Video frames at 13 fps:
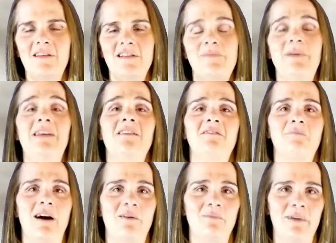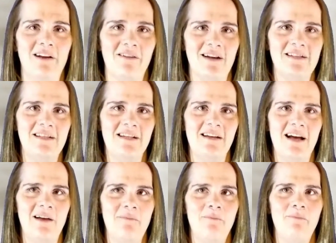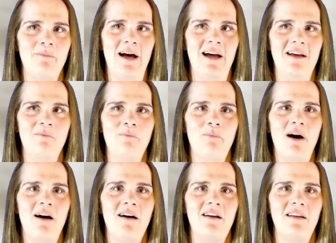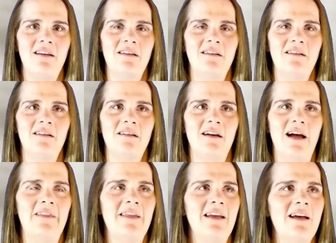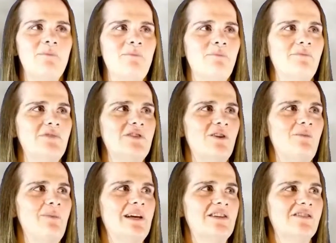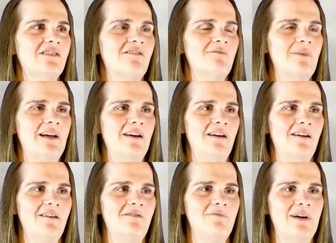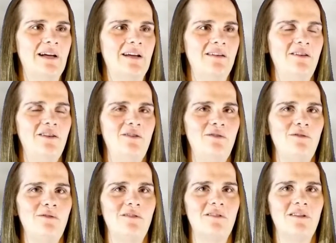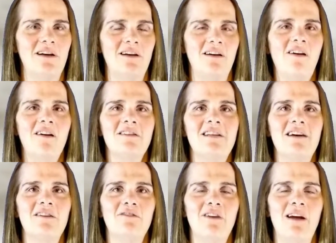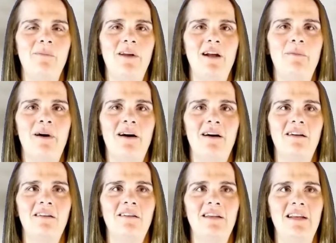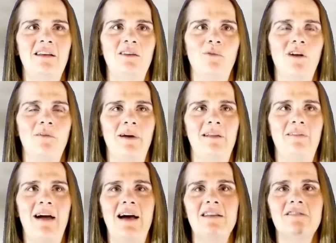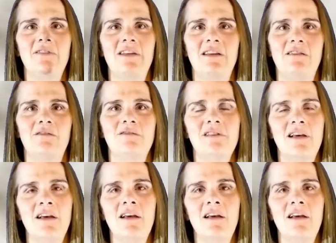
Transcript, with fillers: speaking of mountain bike racing, I, I bought, I think I showed a picture of my, of my new uh, hardtail frame that I bought in one of my last videos.